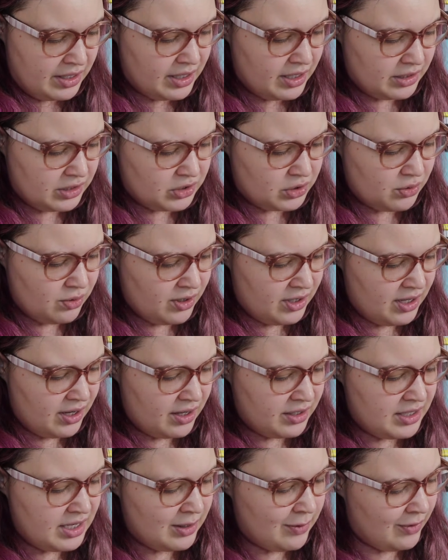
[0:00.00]
a story
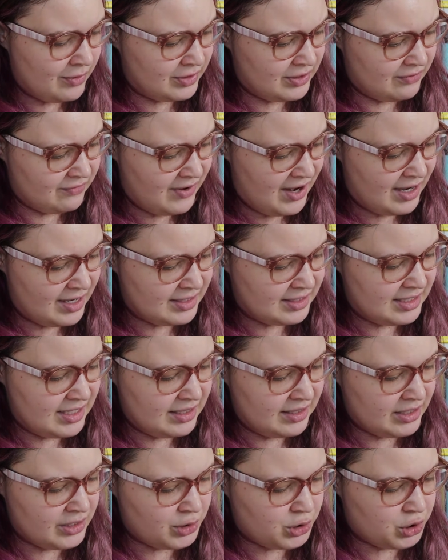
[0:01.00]
unequaled in fantasy
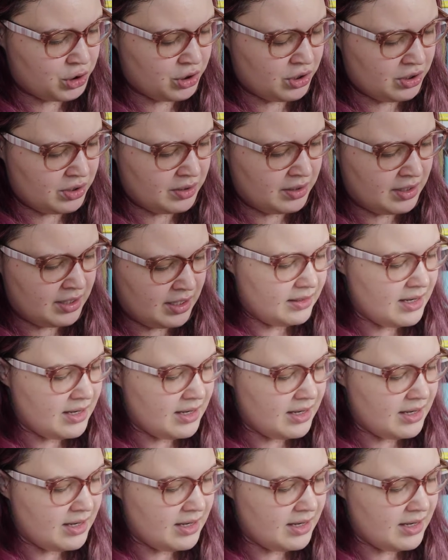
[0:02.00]
literature.